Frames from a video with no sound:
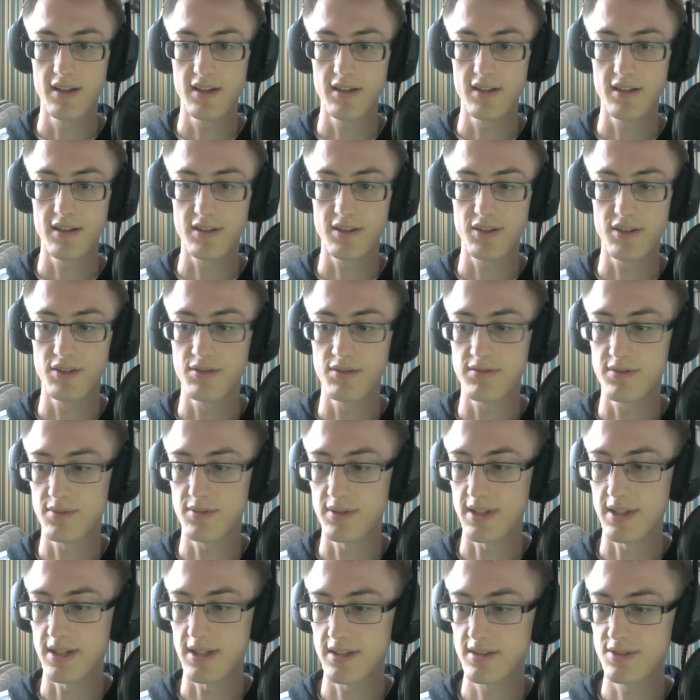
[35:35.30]
I goofed with
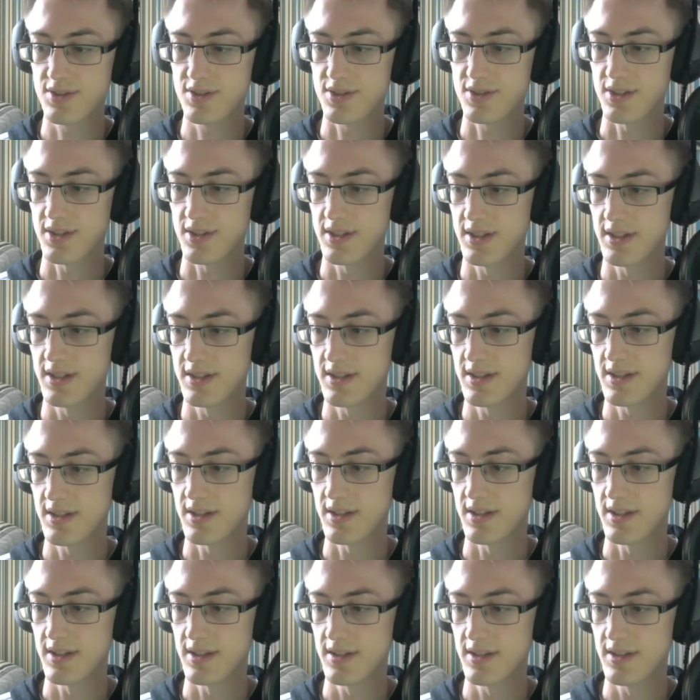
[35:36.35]
that shot there, didn't I?